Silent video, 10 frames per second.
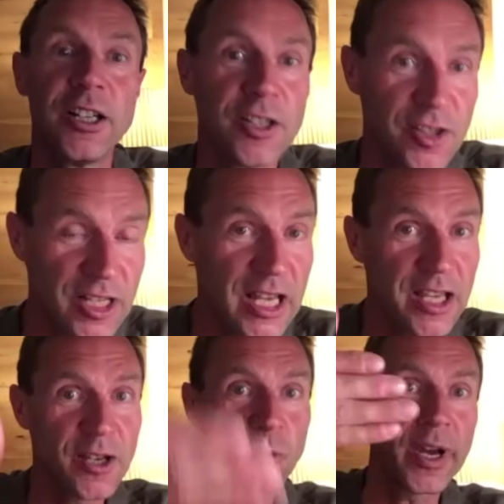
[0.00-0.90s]

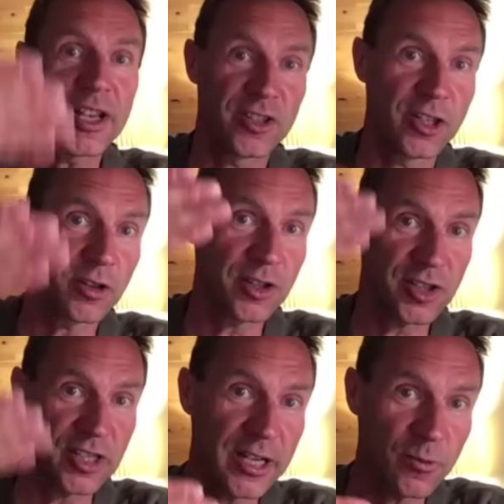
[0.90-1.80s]
Stay away, stay on the
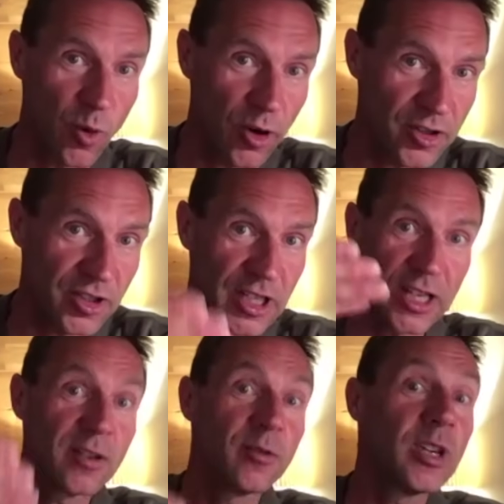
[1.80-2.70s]
sidewalk,
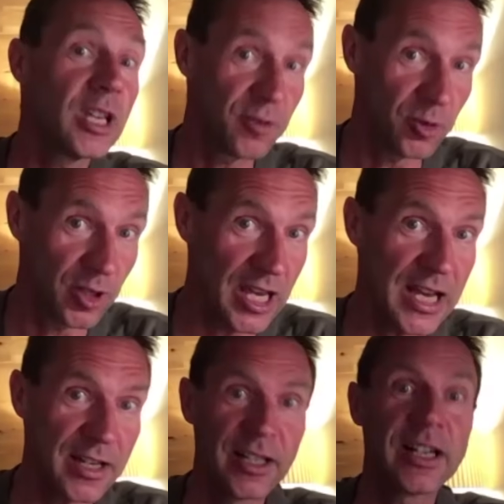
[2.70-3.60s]
stay, if you
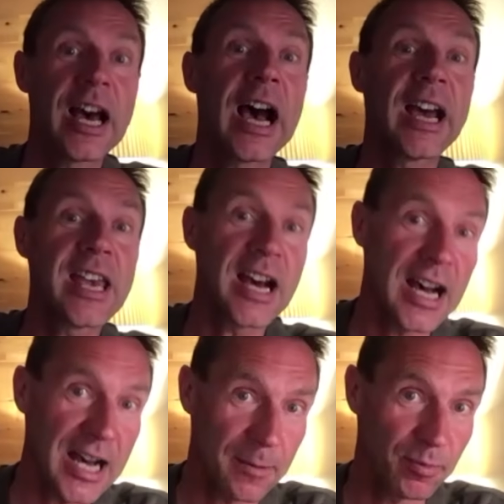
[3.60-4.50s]
can, a little higher
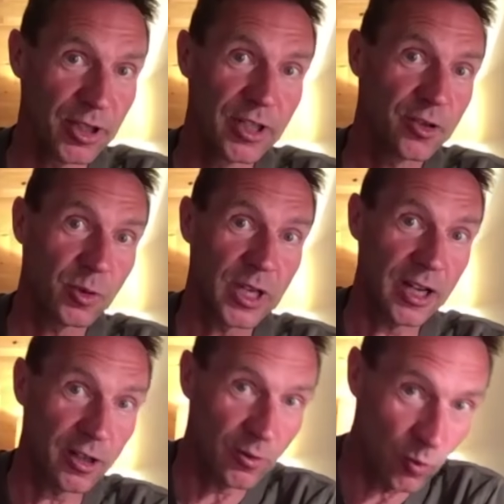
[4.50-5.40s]
up so you
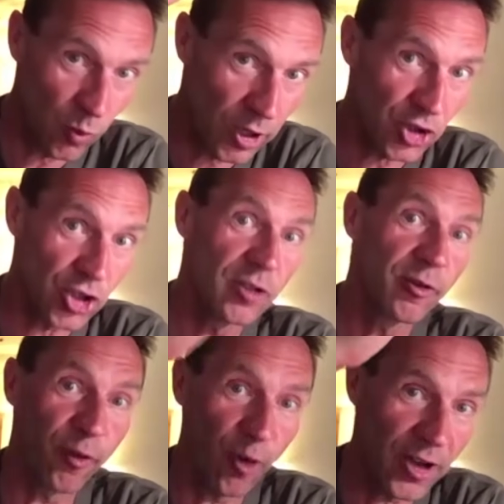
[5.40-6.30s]
can watch
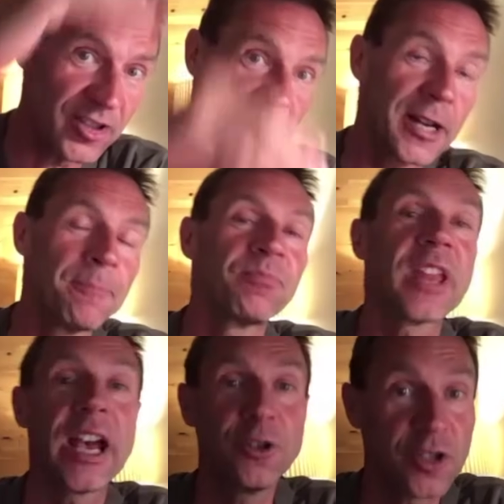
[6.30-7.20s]
further
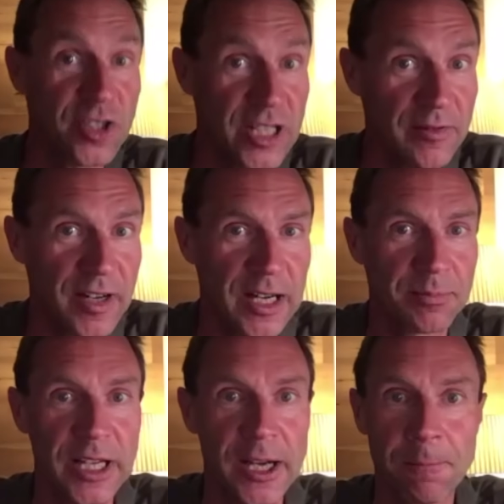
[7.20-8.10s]
and you're safer up
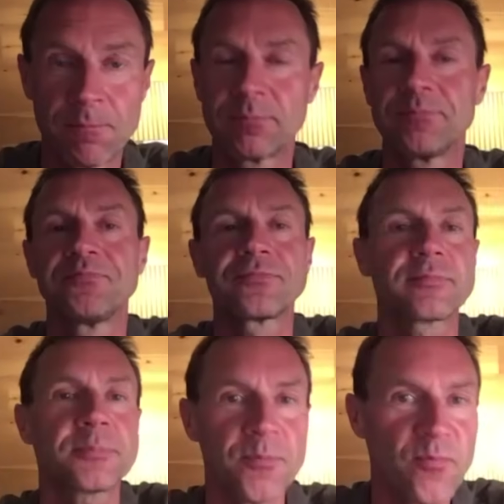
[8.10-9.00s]
there.
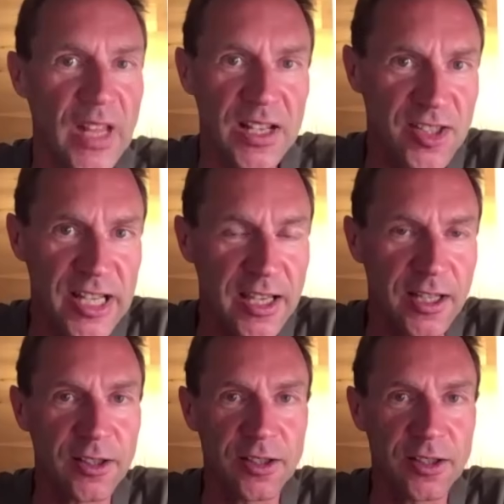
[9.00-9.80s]
Second,